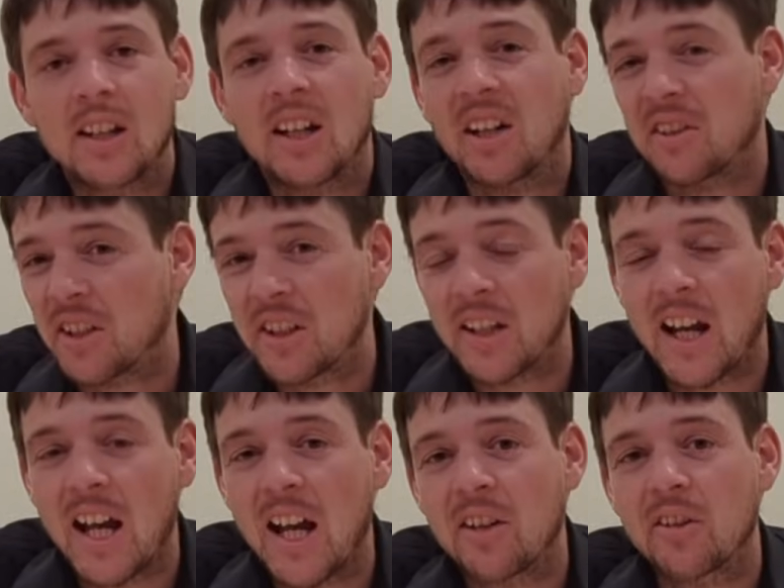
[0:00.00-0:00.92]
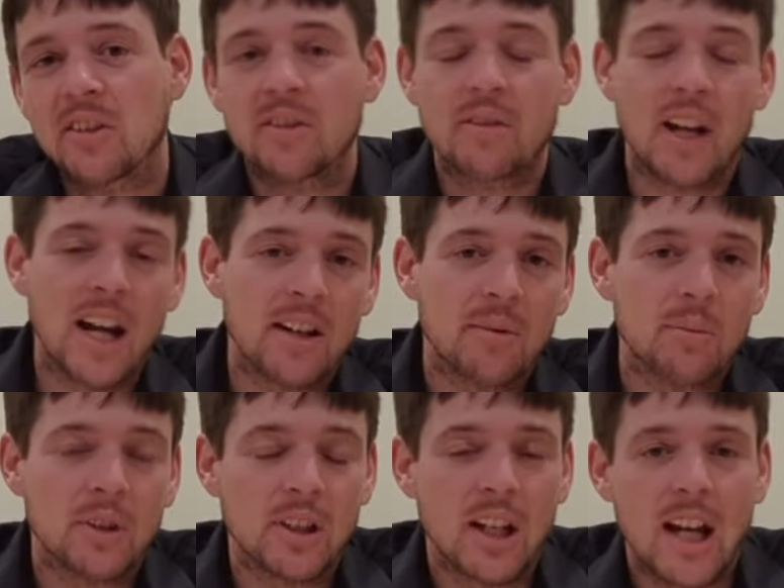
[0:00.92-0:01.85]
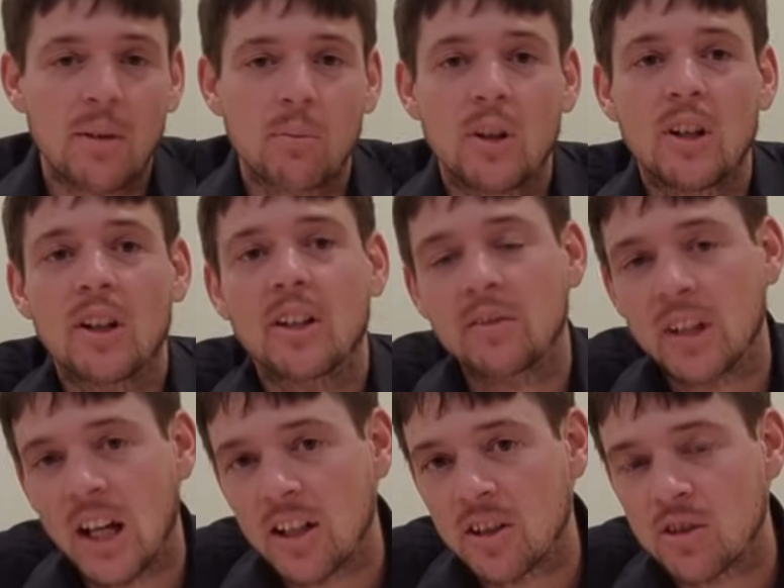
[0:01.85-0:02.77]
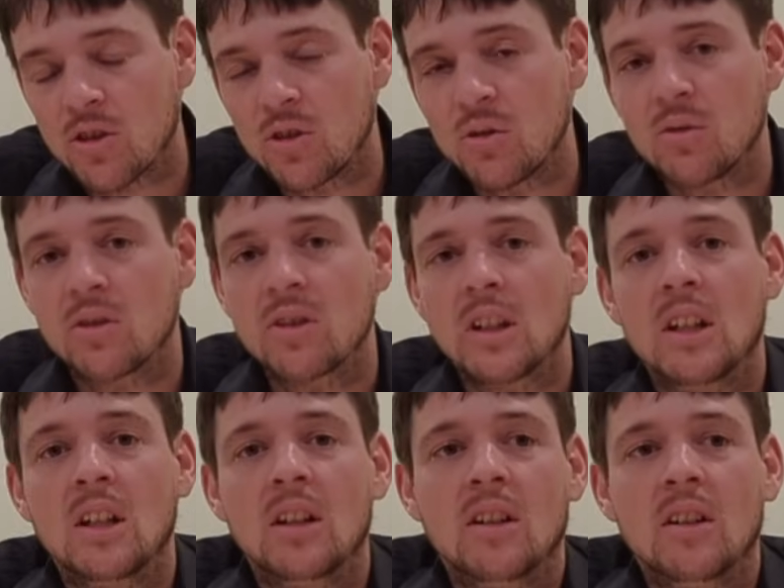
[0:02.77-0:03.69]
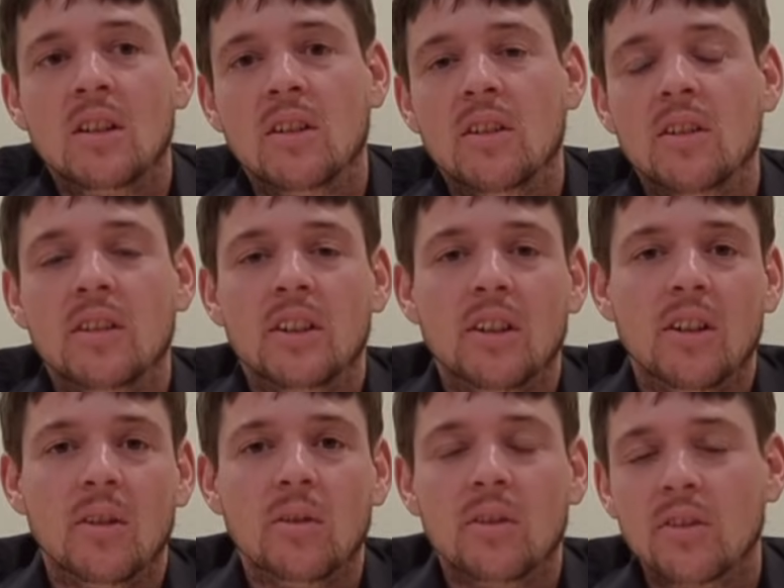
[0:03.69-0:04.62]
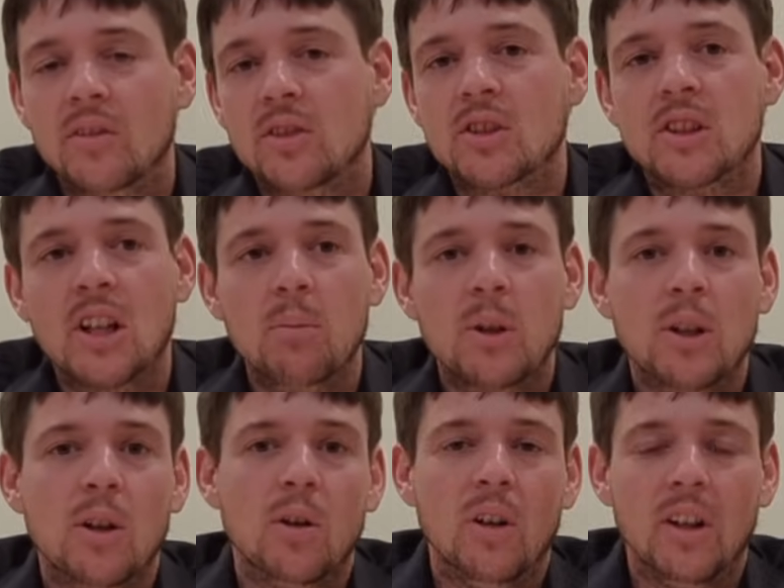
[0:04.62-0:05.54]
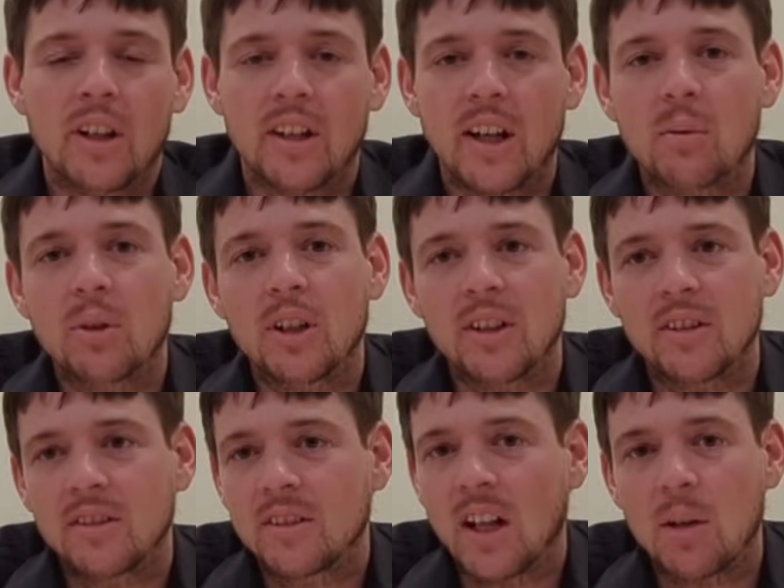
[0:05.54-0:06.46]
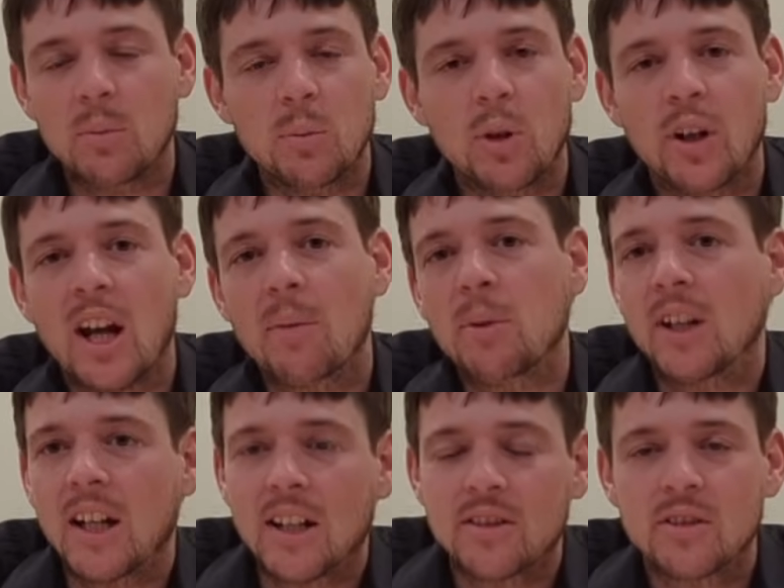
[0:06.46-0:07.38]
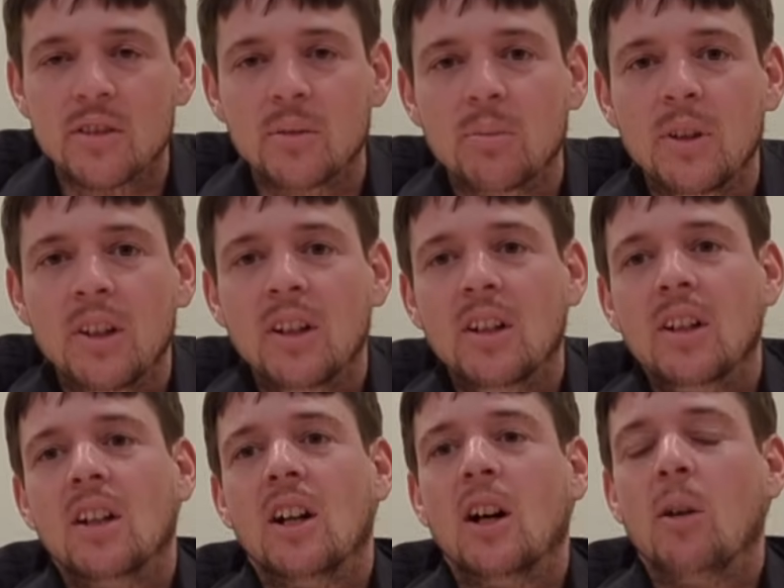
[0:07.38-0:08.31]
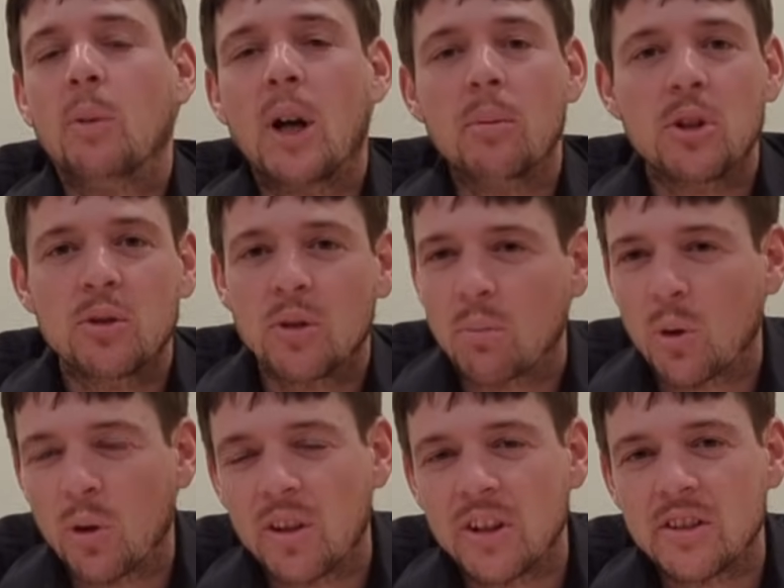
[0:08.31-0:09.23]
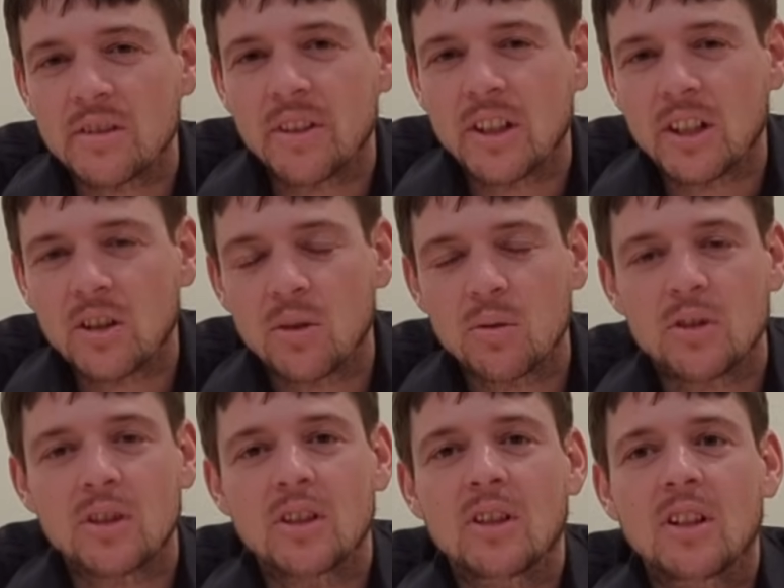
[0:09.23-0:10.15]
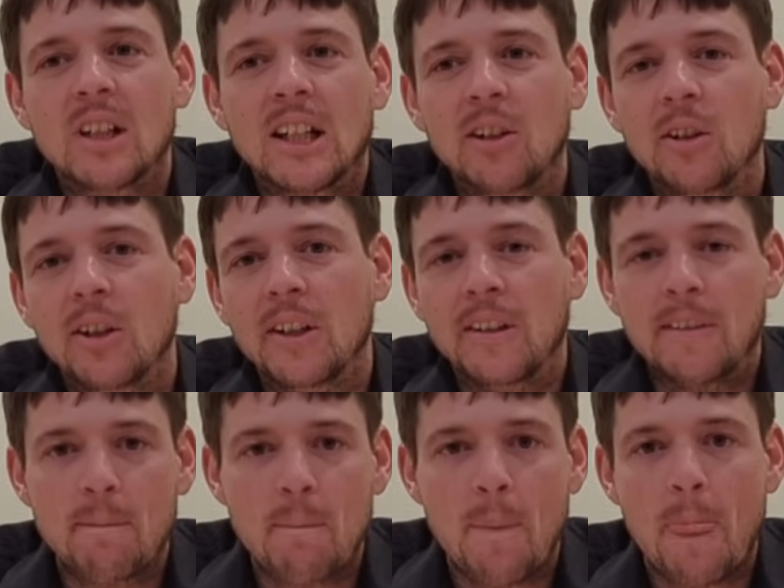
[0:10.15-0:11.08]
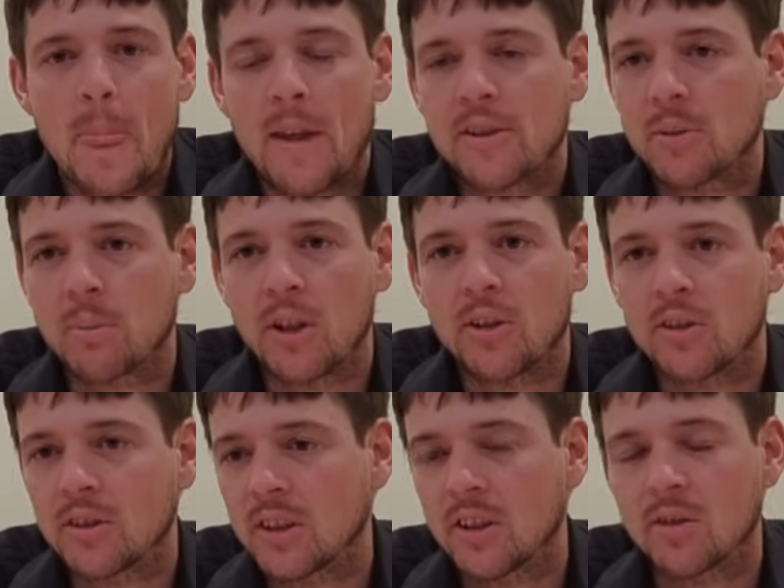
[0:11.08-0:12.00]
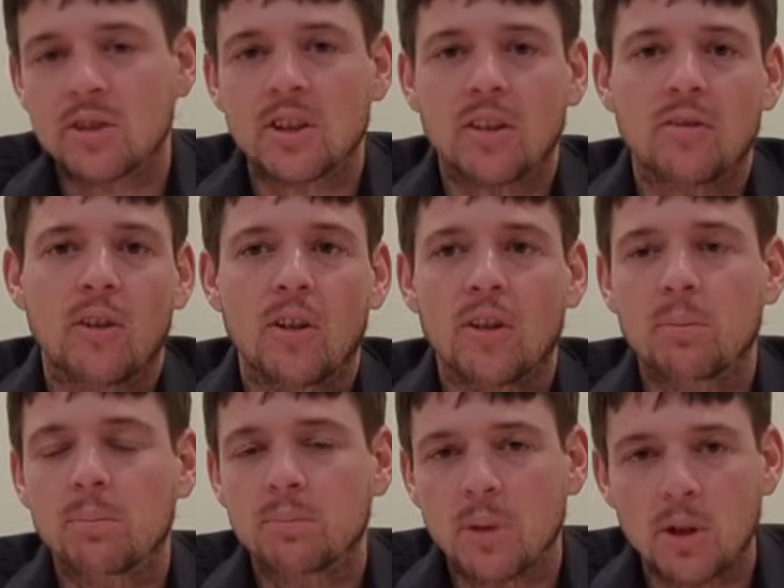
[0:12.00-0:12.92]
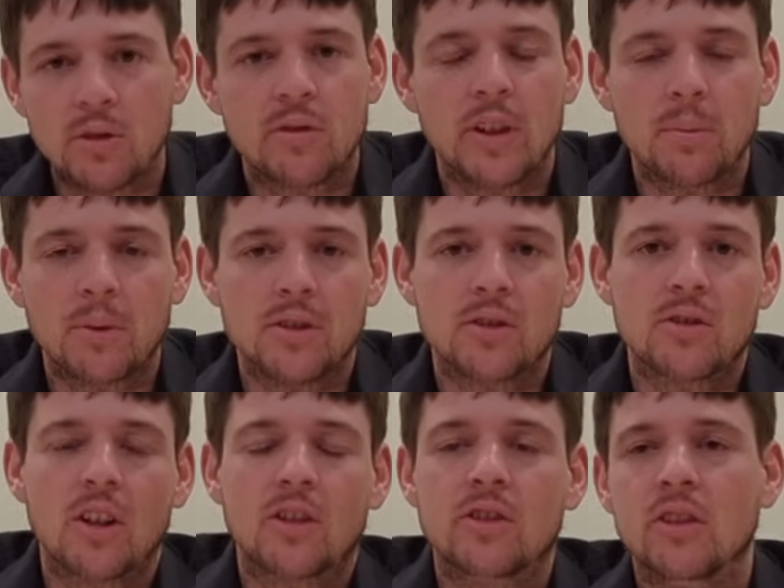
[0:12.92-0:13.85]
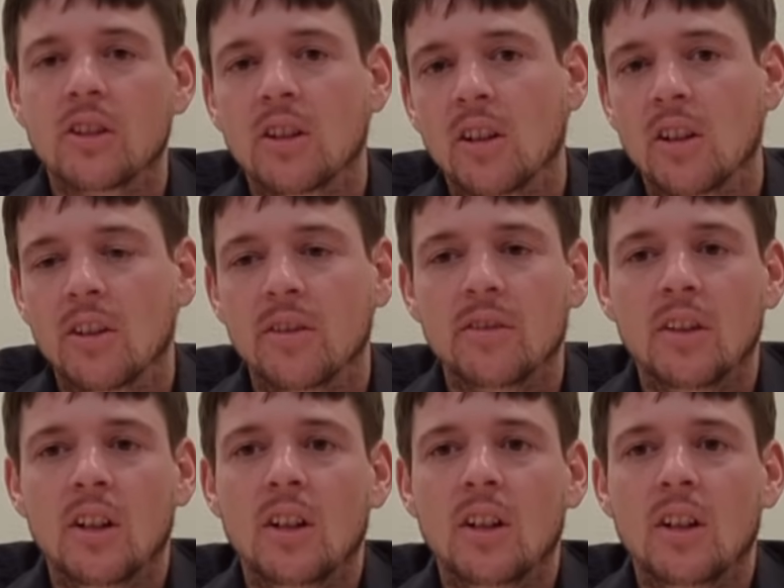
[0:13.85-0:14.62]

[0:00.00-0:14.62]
or didn't add, or you've had one and you had issues, or just let me know, and then that way I'd be more than happy to answer them. I'll probably be doing more of these videos on some other stuff on post frame construction, on